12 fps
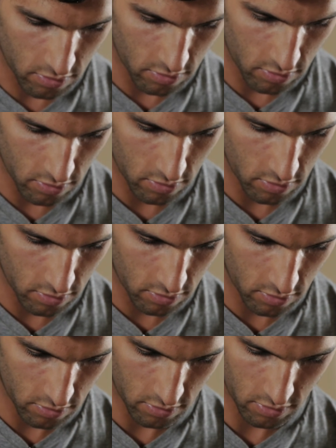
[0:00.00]
So your
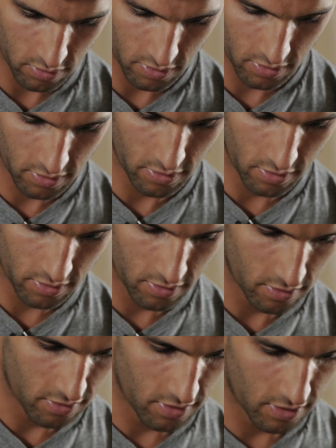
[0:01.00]
vegetables are chopped. You want to
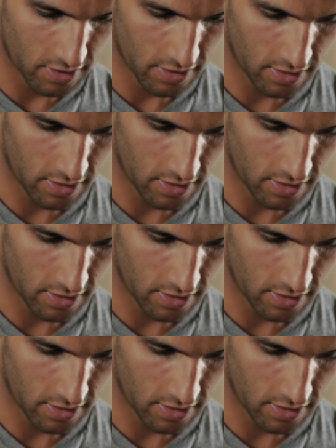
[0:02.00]
prepare a nice